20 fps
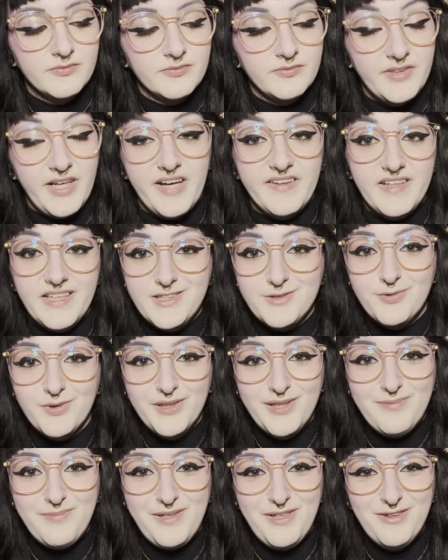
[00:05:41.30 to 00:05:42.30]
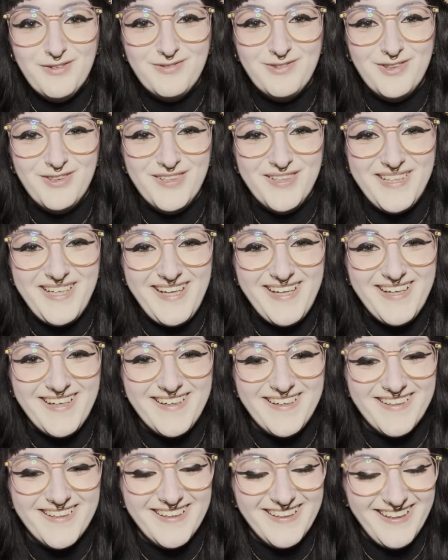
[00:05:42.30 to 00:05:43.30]
Yeah, that's really beautiful in the
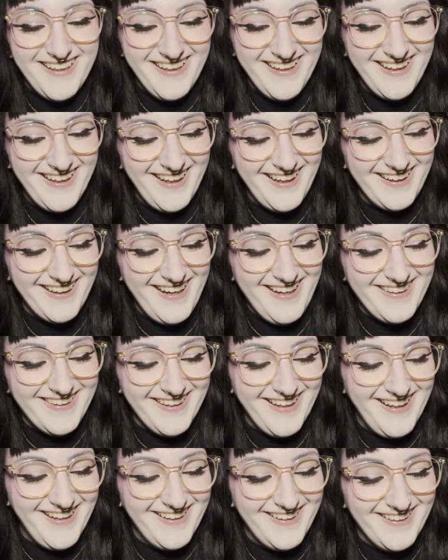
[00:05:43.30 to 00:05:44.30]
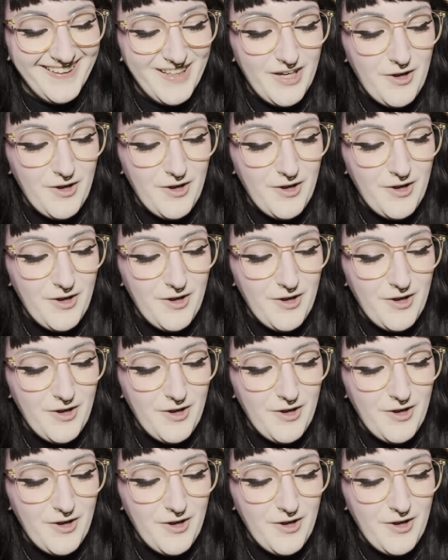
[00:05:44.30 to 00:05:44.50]
air. I like that.